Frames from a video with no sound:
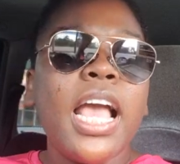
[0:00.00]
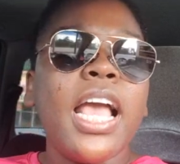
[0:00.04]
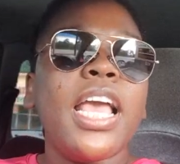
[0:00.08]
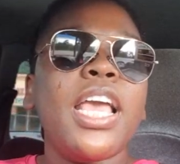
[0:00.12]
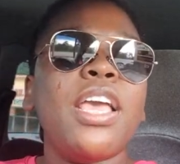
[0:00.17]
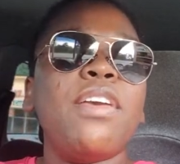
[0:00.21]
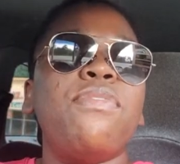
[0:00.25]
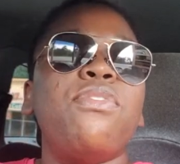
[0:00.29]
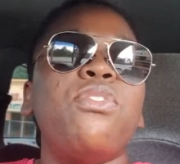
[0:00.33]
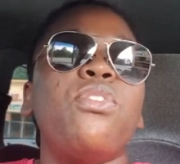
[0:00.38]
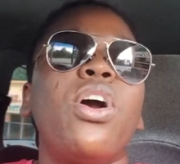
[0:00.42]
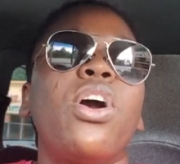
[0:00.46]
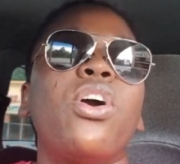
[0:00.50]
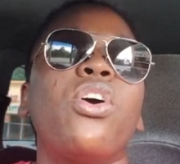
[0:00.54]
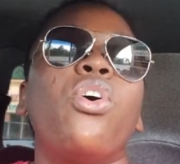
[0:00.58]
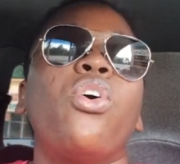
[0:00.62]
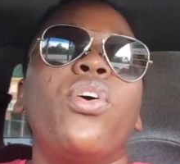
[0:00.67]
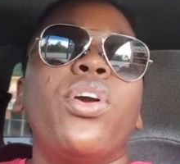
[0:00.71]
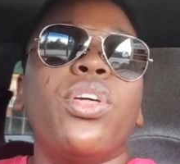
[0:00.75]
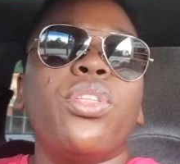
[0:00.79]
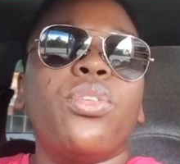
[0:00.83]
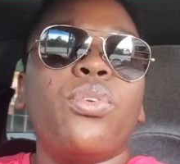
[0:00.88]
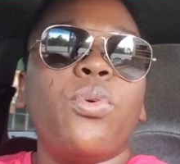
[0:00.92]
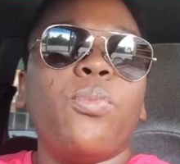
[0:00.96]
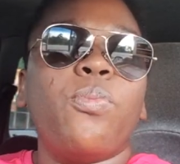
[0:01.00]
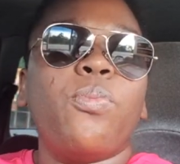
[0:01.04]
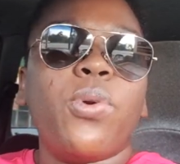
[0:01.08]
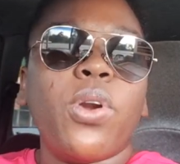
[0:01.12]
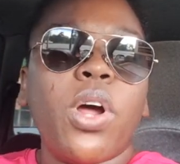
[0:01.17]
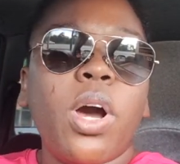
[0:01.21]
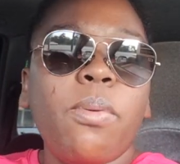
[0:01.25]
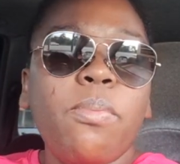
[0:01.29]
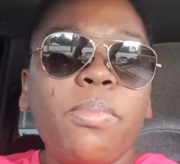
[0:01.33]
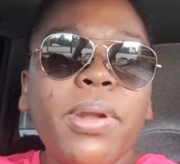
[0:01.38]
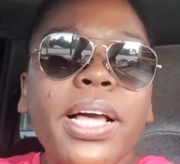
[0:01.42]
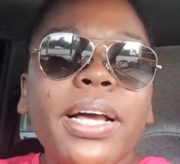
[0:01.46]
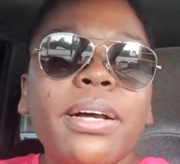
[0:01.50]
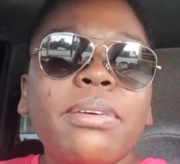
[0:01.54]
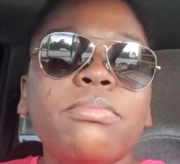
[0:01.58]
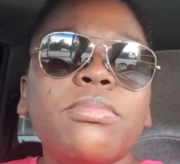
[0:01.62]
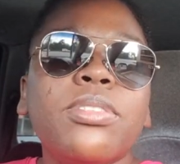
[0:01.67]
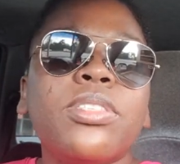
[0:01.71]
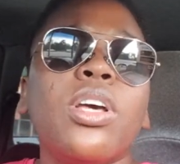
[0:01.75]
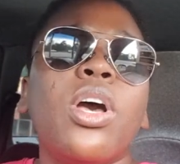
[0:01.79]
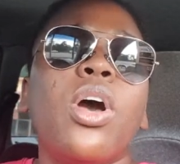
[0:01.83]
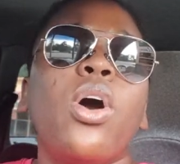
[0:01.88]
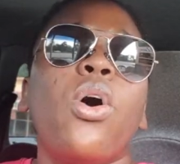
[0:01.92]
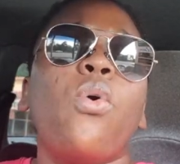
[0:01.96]
If you're going through
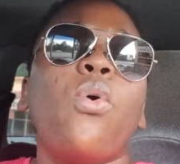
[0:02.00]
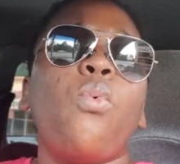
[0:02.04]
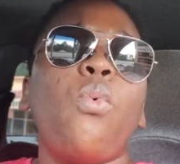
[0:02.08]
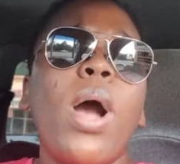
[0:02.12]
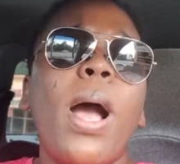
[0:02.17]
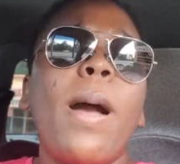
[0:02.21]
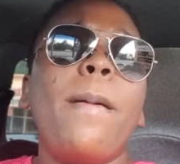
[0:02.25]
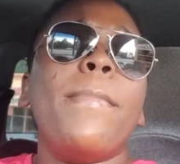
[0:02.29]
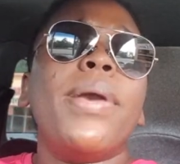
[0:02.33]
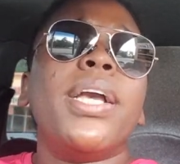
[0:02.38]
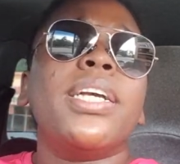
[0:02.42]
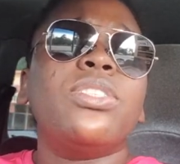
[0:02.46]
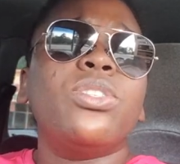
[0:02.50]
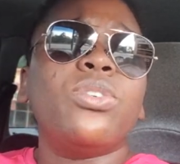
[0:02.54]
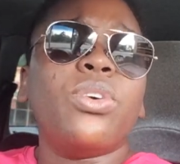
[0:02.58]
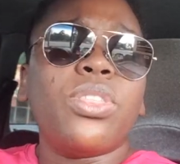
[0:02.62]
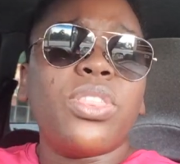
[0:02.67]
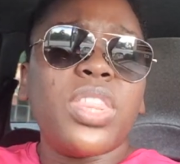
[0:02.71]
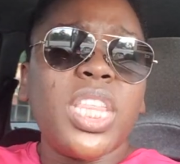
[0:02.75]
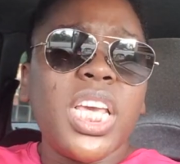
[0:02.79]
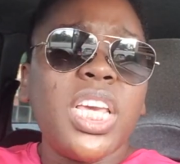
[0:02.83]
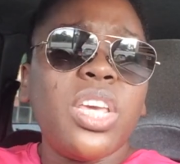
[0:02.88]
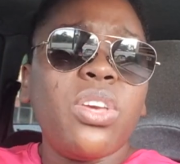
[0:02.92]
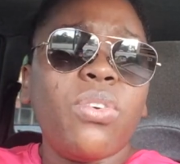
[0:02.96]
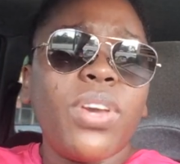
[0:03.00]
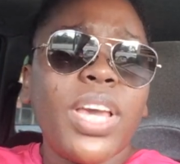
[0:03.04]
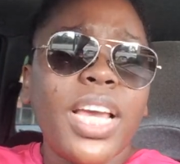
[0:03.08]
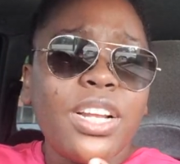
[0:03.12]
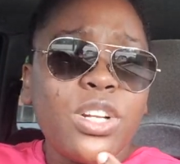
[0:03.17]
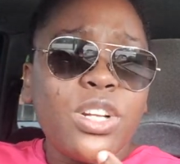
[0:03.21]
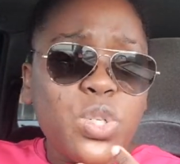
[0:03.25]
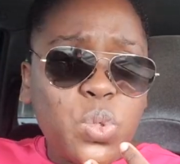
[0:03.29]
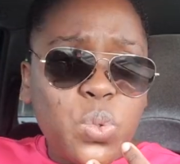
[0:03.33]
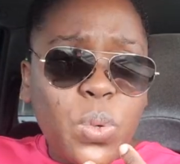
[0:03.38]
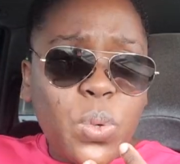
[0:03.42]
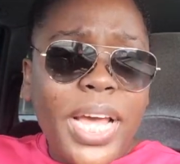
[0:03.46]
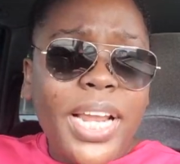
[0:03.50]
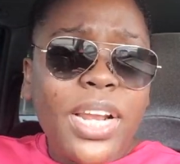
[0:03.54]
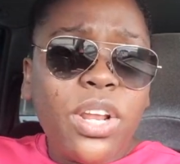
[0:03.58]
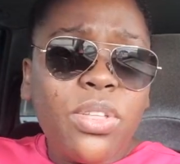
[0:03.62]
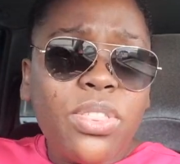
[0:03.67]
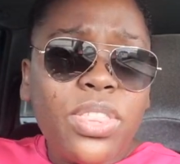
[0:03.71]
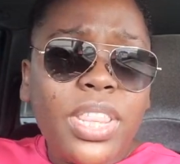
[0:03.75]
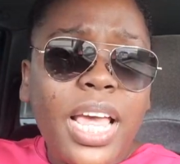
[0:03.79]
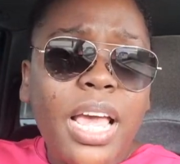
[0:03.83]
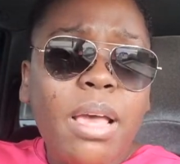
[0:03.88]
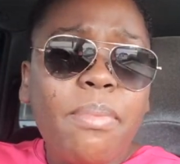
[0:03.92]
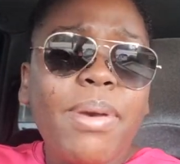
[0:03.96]
problems, what makes you think you can dwell
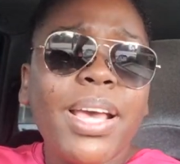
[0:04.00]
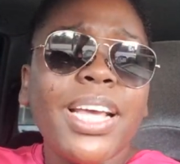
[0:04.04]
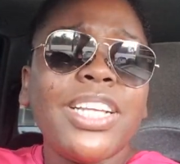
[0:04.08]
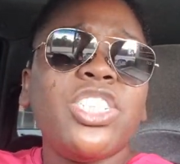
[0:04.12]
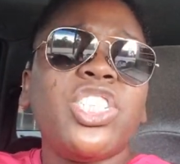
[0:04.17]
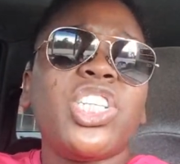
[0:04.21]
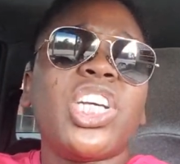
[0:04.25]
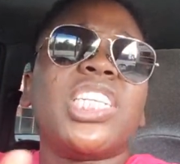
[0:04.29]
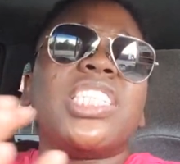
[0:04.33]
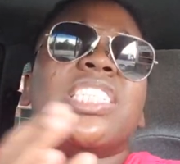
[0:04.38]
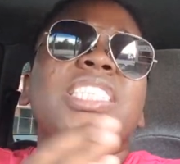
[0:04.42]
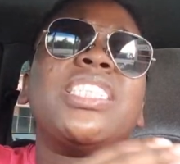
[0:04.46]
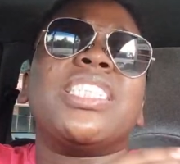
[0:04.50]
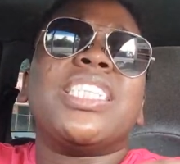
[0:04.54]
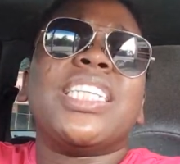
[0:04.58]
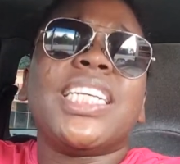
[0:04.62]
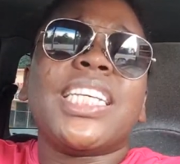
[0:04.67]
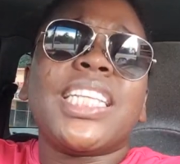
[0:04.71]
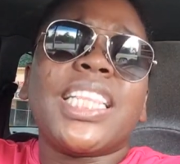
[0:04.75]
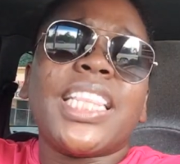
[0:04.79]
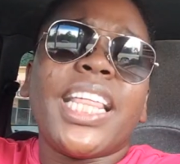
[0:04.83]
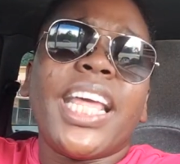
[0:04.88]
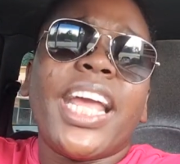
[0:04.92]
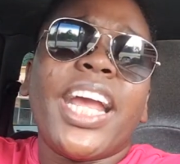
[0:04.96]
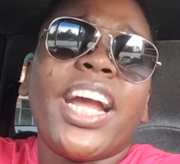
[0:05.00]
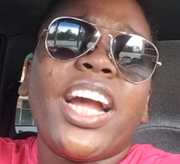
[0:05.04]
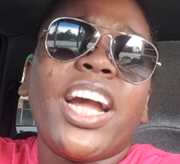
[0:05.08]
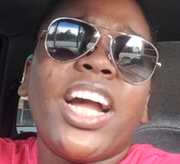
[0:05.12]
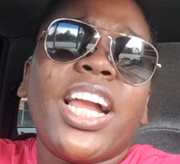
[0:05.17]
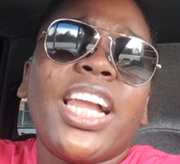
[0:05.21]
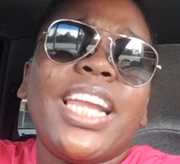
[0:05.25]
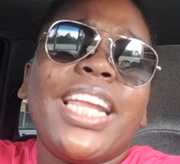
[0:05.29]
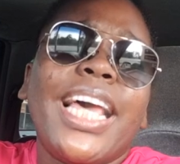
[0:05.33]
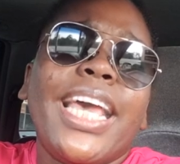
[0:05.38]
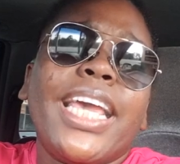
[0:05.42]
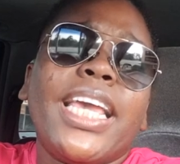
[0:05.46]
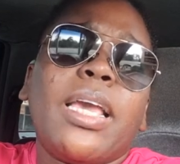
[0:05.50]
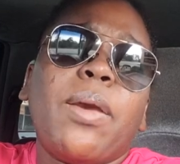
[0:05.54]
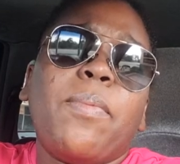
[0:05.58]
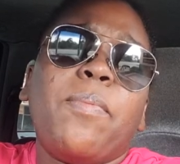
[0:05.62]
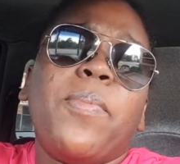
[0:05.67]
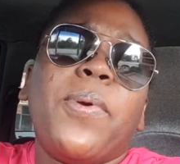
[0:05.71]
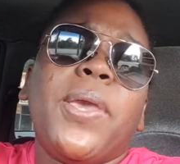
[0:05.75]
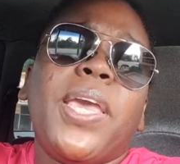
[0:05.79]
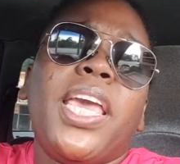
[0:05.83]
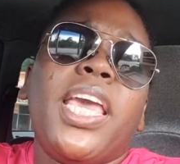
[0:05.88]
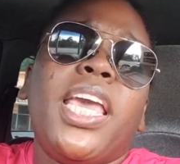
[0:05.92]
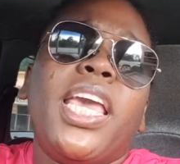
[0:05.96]
on them and just sit there like a
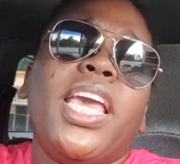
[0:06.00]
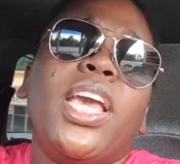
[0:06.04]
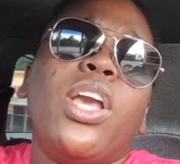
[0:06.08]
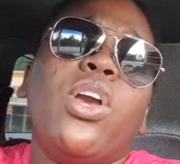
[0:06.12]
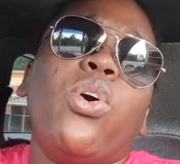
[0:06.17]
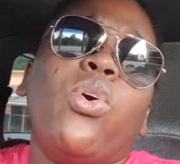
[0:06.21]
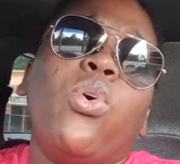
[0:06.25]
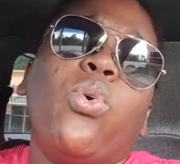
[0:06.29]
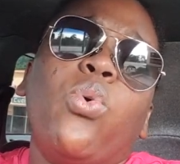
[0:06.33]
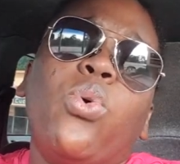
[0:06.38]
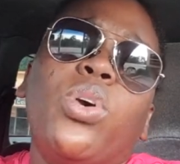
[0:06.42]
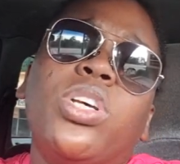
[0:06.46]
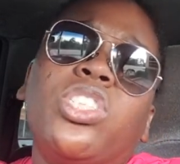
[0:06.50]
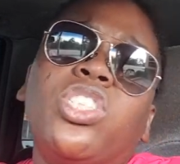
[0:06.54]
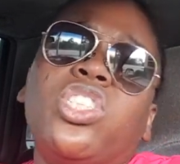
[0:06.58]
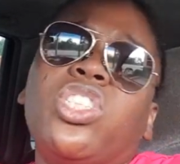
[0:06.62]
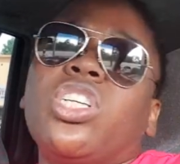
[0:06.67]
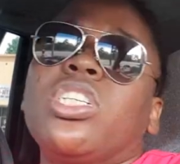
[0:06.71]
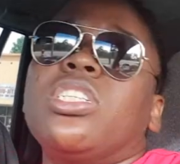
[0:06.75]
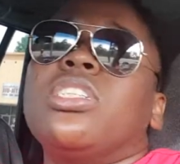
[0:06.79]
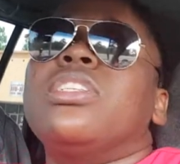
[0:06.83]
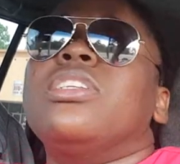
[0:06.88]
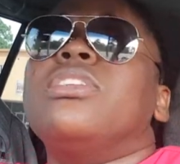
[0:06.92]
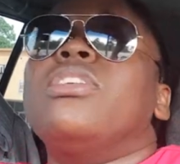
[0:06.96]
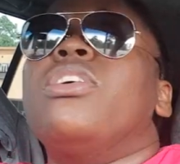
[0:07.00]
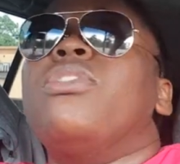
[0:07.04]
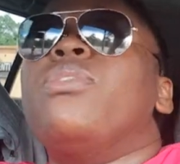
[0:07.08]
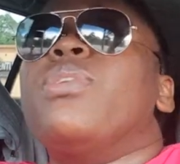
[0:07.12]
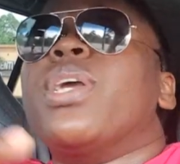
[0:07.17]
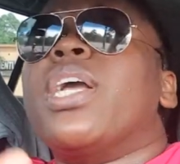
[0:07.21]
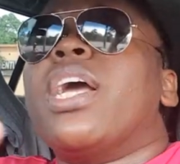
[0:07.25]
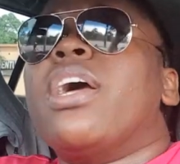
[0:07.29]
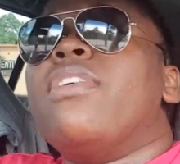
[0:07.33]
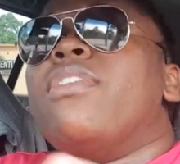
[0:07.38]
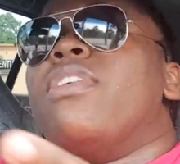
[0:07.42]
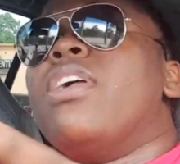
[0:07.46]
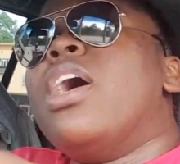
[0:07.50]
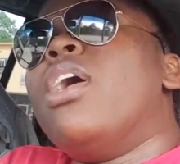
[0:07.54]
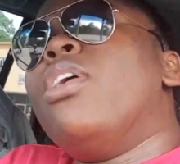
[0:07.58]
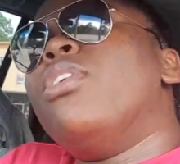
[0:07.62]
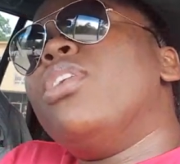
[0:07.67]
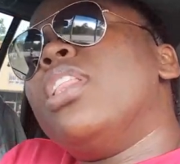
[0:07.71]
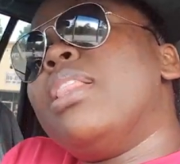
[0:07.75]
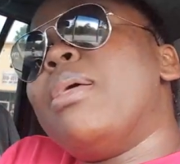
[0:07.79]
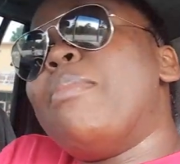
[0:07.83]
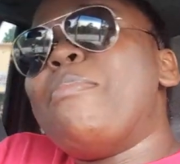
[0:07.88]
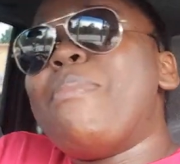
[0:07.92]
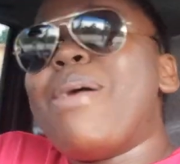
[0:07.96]
pig who is just rolling around
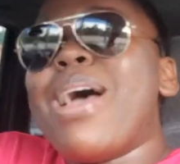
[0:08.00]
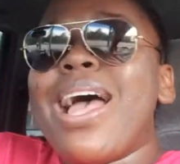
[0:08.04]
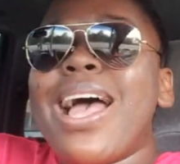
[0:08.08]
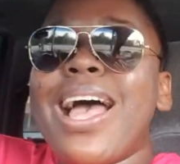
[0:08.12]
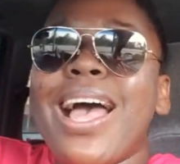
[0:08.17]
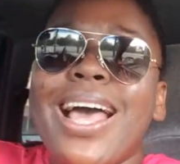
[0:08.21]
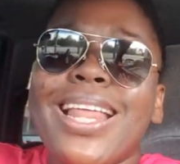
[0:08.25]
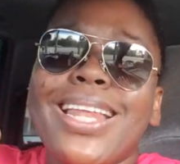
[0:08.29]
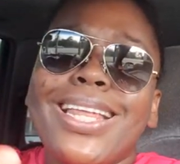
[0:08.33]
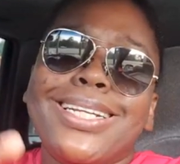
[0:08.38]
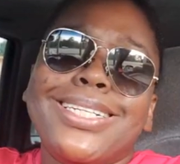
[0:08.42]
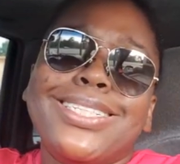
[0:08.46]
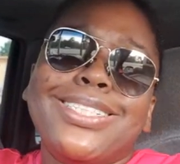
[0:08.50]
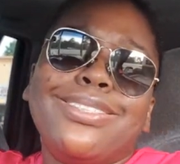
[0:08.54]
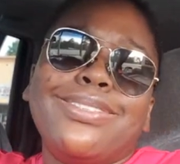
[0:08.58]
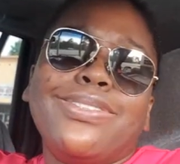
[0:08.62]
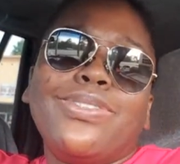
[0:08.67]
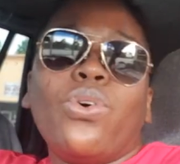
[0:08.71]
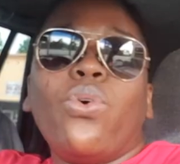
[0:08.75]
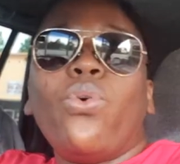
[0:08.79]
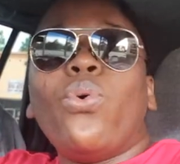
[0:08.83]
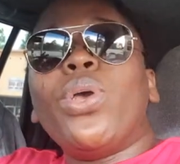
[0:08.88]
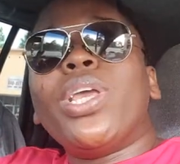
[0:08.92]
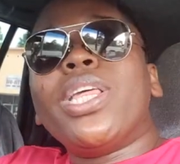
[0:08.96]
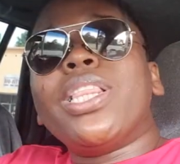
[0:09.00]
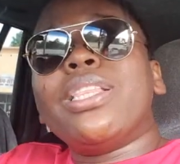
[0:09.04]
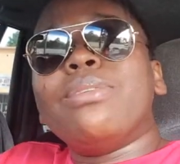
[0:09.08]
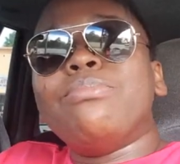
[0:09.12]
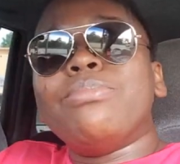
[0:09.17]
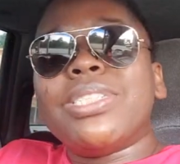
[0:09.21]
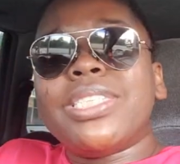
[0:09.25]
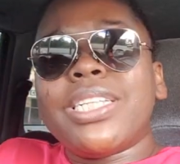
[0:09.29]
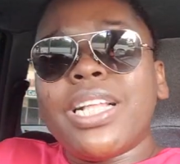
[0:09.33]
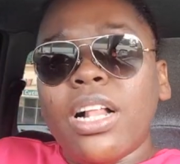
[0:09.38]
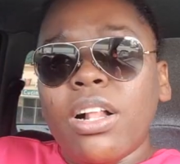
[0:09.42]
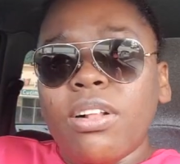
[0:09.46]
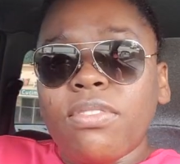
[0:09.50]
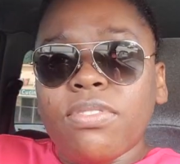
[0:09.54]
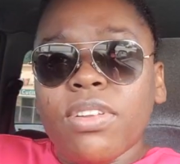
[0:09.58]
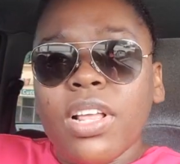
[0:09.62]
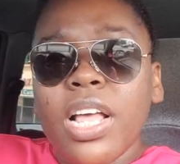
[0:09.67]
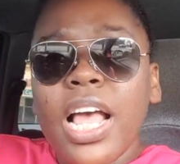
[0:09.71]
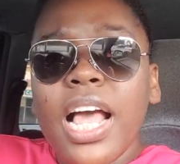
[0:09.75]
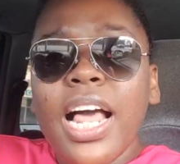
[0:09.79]
in the mud and enjoying himself?